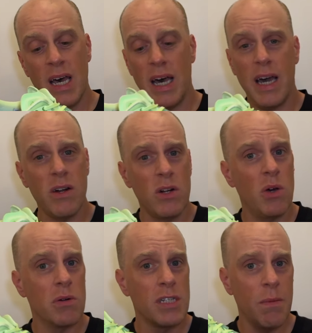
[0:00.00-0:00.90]
I don't
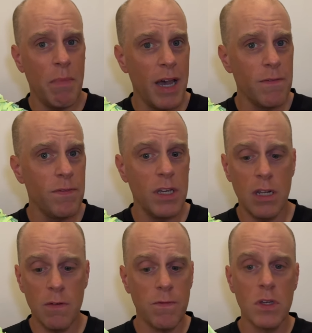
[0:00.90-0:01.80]
know. To my feet,
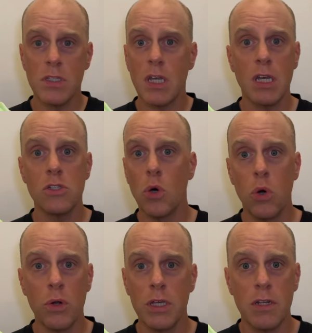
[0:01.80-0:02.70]
it feels like a totally